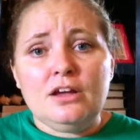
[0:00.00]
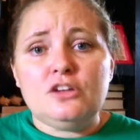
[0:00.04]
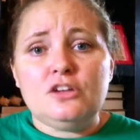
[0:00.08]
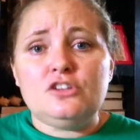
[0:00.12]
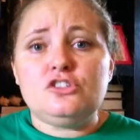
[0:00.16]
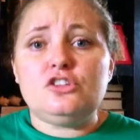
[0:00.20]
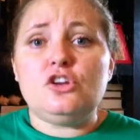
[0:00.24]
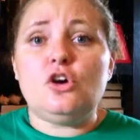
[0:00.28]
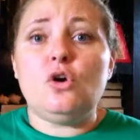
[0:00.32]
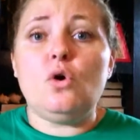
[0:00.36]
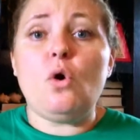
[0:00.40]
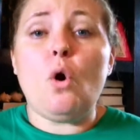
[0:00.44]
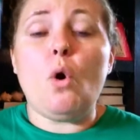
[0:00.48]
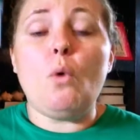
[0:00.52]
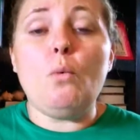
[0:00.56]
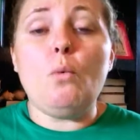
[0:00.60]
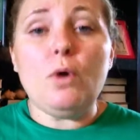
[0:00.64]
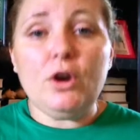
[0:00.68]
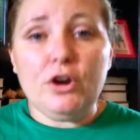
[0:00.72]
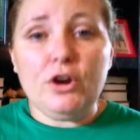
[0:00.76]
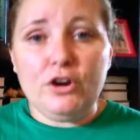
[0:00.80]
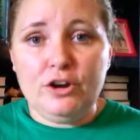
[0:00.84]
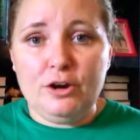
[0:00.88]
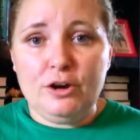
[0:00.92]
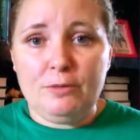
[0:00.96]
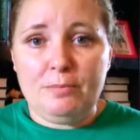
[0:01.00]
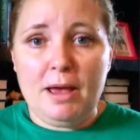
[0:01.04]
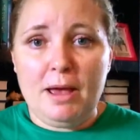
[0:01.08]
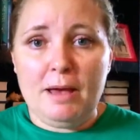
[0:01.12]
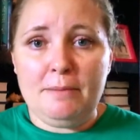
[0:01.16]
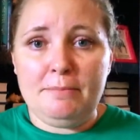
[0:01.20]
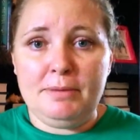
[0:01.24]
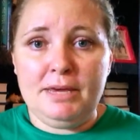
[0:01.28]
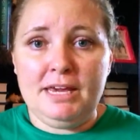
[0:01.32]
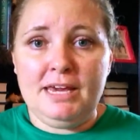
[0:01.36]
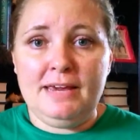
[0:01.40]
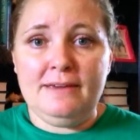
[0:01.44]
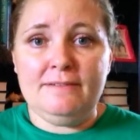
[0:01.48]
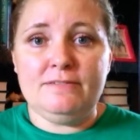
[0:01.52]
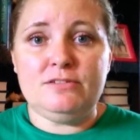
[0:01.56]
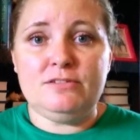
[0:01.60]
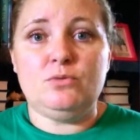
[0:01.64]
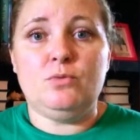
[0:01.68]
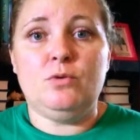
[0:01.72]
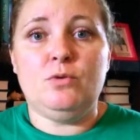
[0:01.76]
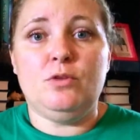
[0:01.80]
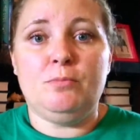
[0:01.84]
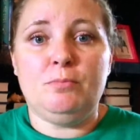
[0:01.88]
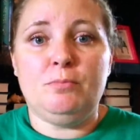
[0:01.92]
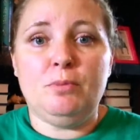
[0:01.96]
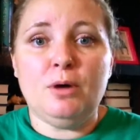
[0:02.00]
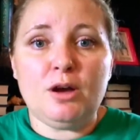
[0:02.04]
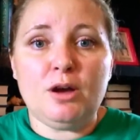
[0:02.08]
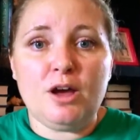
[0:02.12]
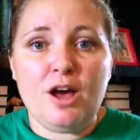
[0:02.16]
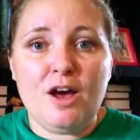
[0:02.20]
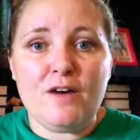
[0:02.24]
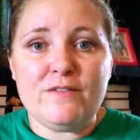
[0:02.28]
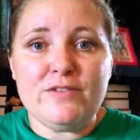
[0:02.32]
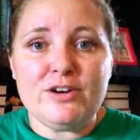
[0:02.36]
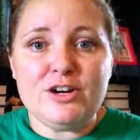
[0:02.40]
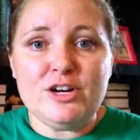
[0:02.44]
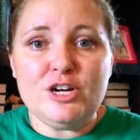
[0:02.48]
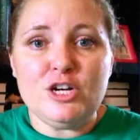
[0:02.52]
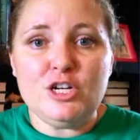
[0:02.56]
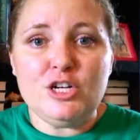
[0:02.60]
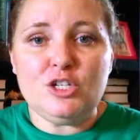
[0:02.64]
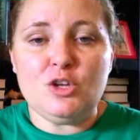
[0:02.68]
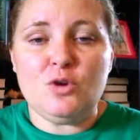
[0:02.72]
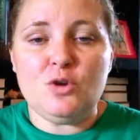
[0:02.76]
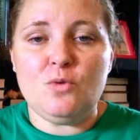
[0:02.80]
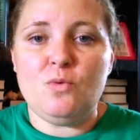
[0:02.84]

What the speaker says: So what are your pet peeves with book covers?